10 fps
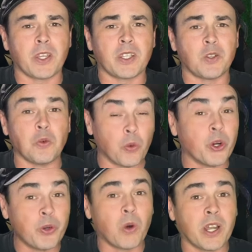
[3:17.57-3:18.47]
that you
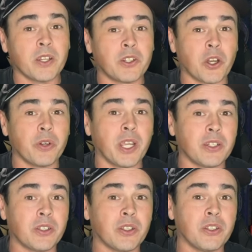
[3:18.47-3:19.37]
would want to
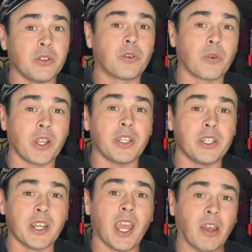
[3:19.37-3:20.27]
donate to the
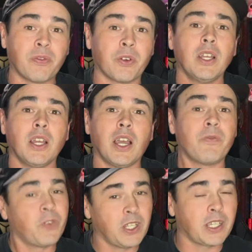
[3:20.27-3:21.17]
Ukrainian effort. I
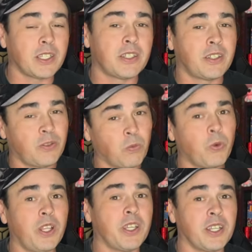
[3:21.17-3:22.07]
feel like this is
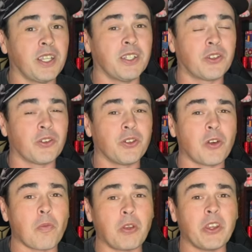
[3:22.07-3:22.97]
really an Eastern
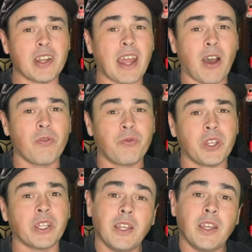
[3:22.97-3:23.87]
European
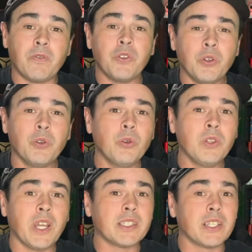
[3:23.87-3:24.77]
outfit. If you
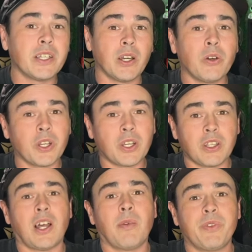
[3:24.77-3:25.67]
like to go to
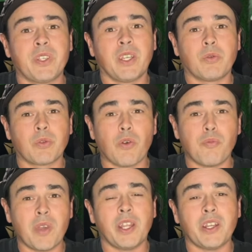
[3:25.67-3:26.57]
clubs in
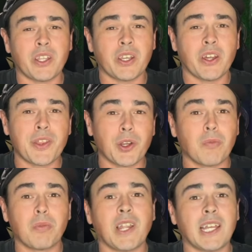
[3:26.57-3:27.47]
Romania that are
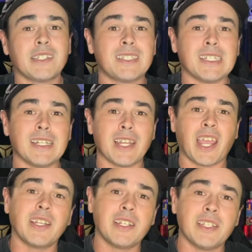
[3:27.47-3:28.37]
blasting
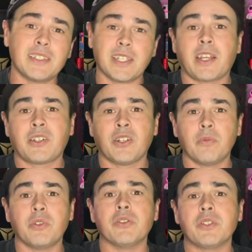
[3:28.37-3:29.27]
nineties techno
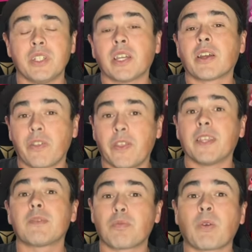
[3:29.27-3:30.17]
music,
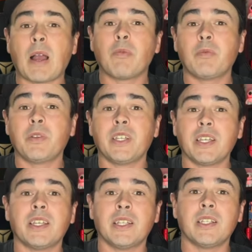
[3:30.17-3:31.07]
this probably
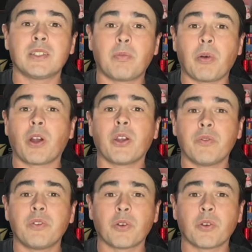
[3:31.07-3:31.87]
is part of your